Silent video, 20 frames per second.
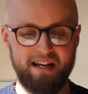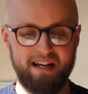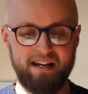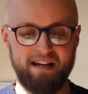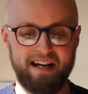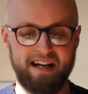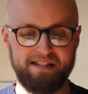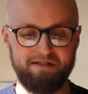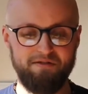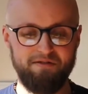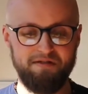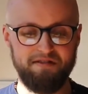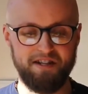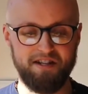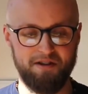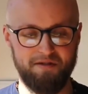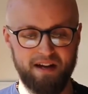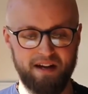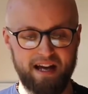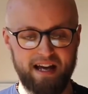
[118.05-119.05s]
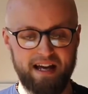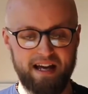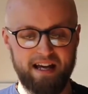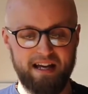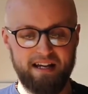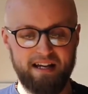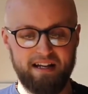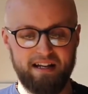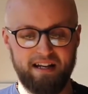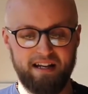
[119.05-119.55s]
There's also
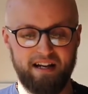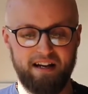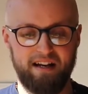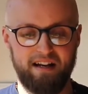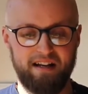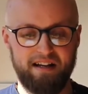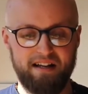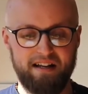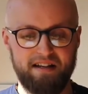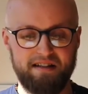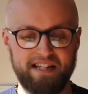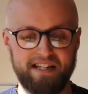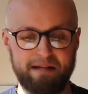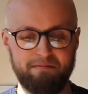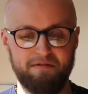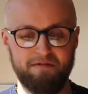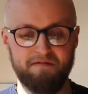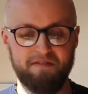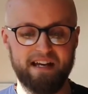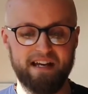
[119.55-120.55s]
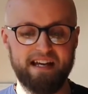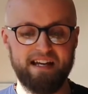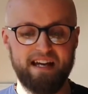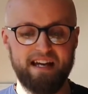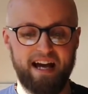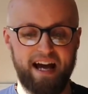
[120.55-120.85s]
sigma V